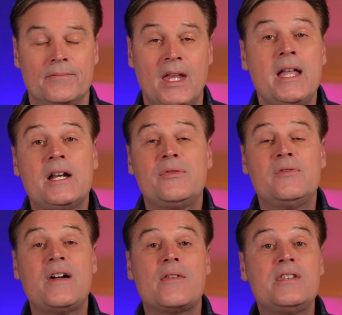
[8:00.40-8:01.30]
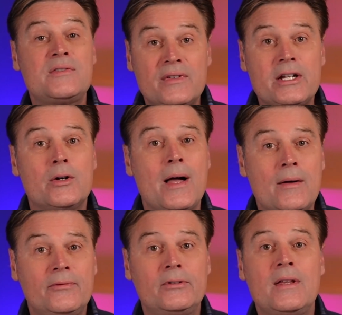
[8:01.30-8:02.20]
And if you found this video
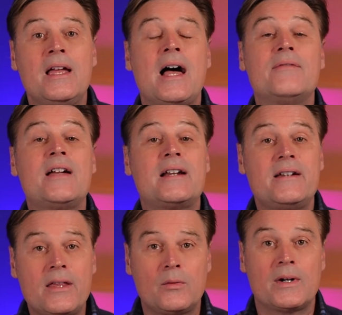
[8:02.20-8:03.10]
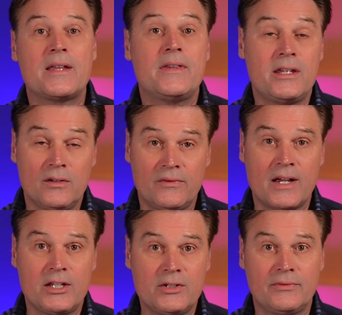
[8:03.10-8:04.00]
helpful, I've got another one I think you'll
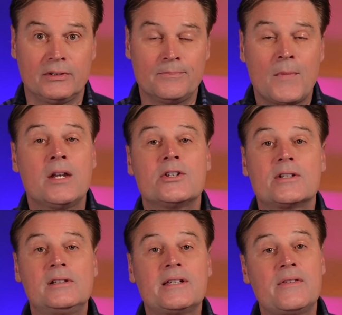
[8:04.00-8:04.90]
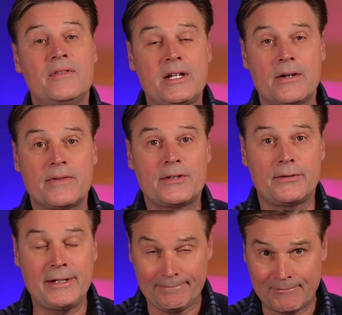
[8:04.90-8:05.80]
find useful. Just click the video on the
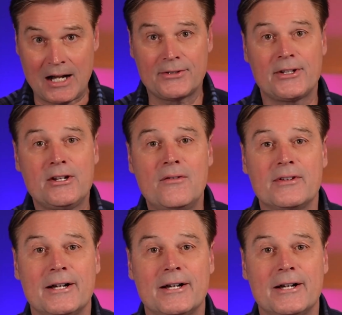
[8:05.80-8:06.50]
screen and I'll see you over there.